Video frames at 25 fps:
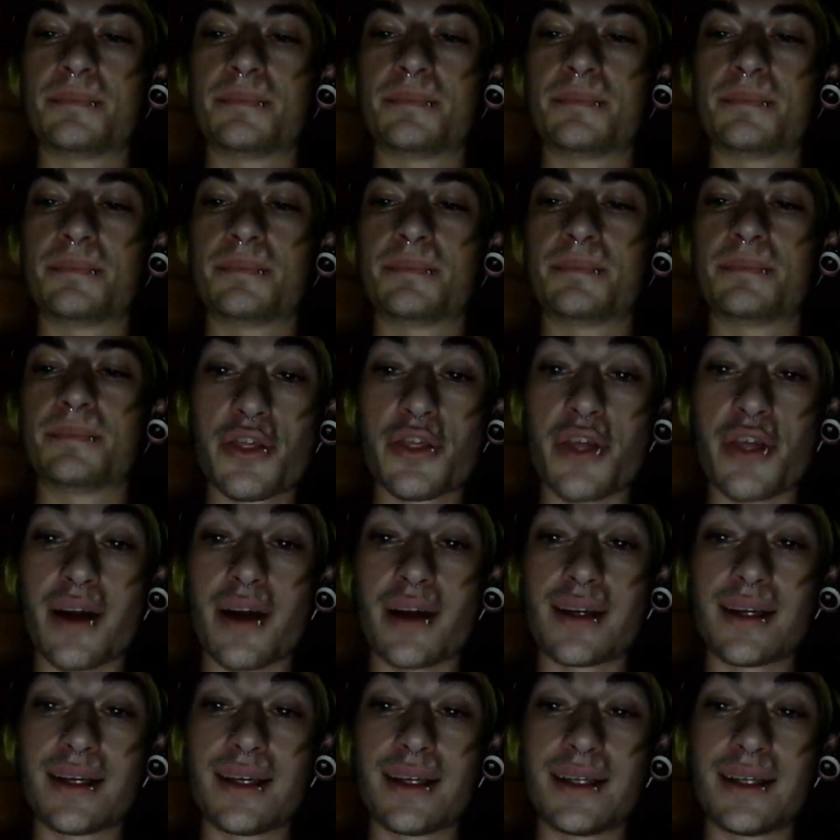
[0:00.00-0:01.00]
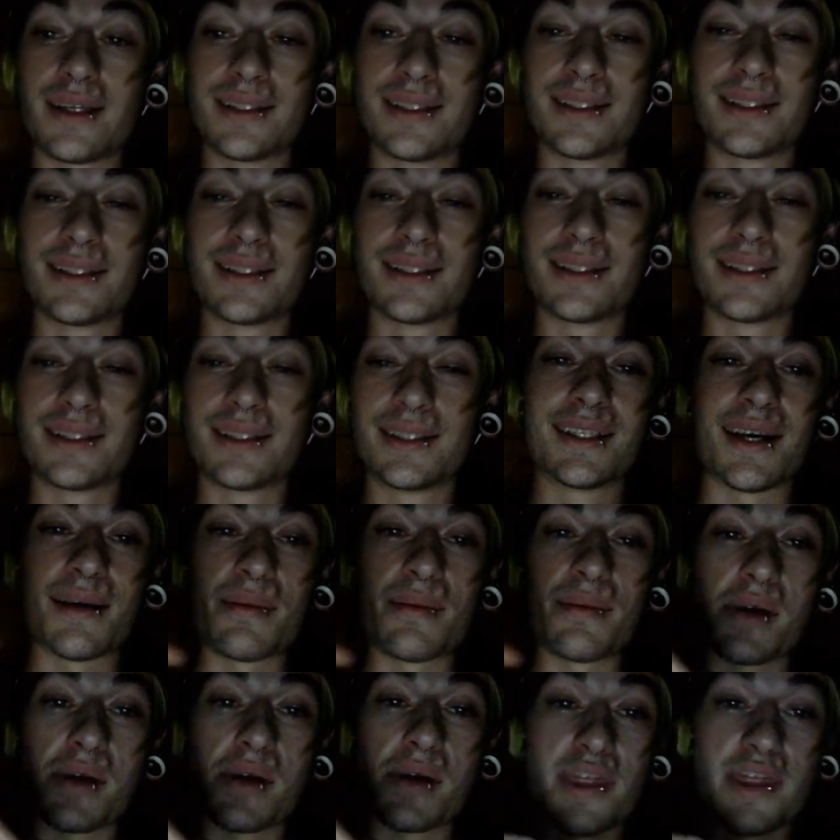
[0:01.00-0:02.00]
A thug. I'm
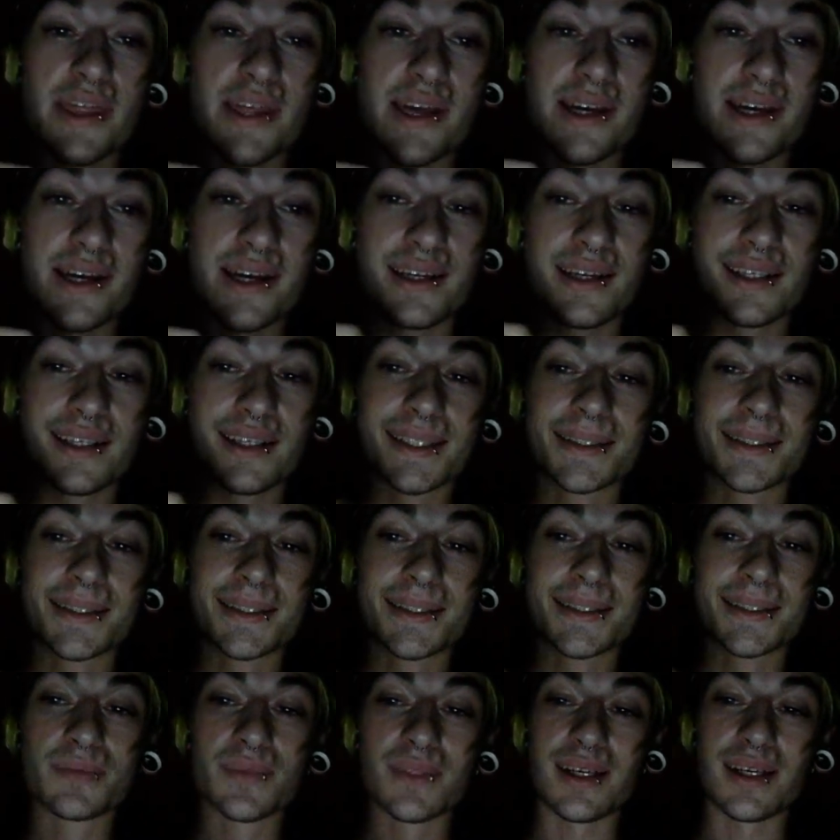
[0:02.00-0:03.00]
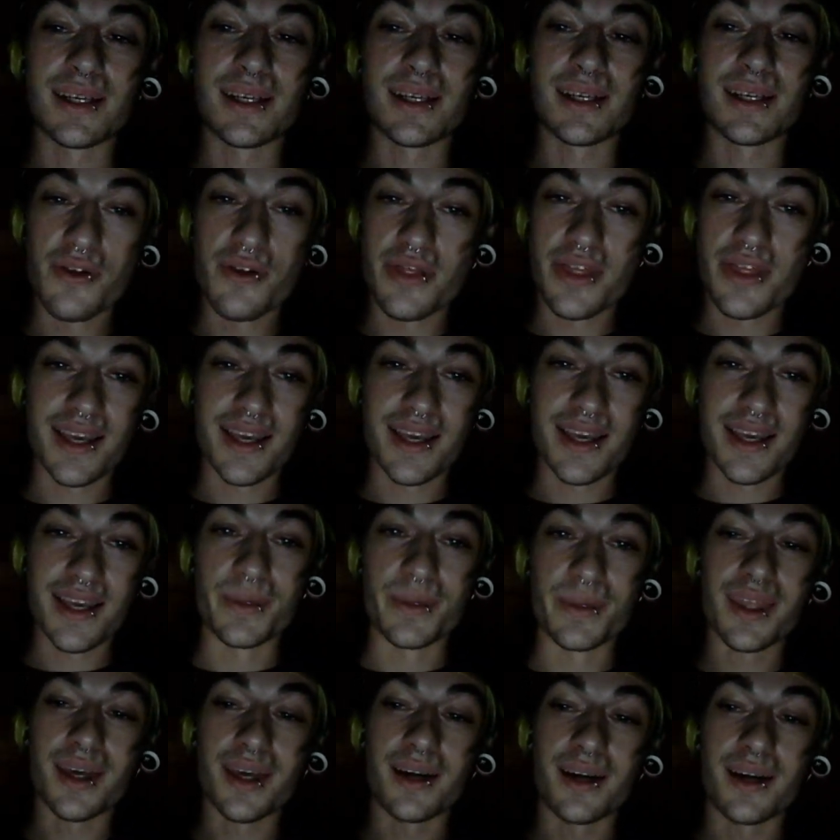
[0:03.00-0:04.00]
a thug. I don't think I'm a
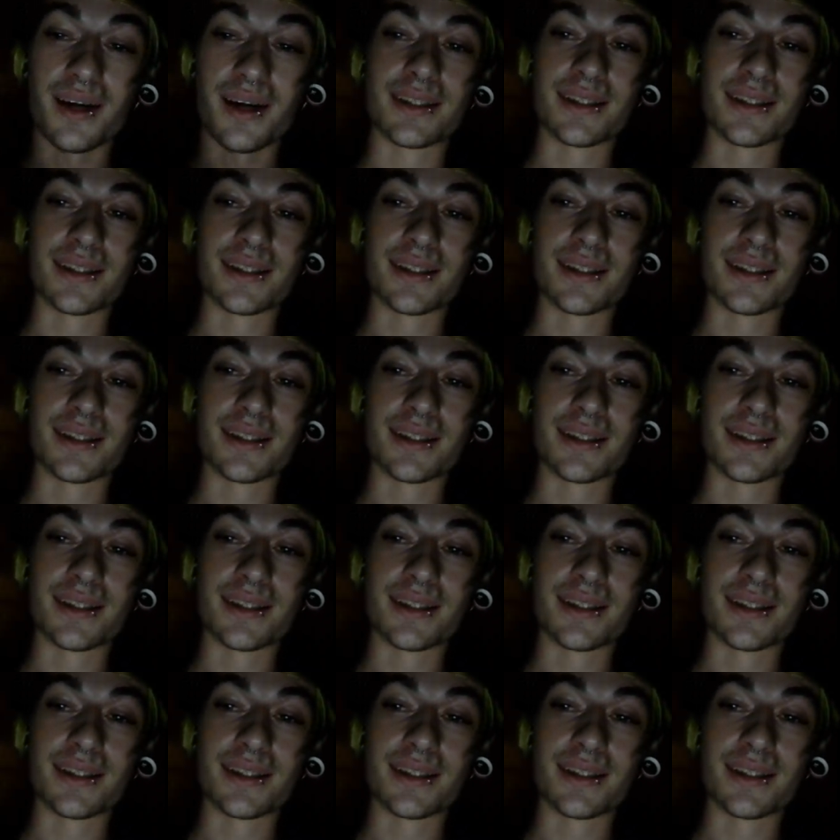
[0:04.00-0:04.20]
thug.